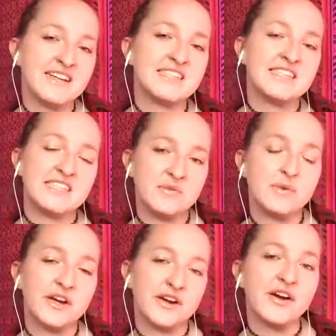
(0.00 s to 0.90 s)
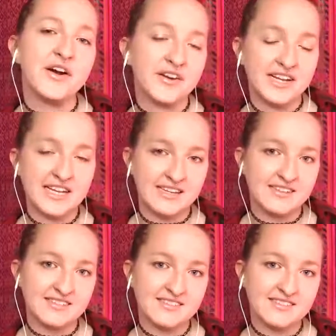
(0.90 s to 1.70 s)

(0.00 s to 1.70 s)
I see where you're hurting.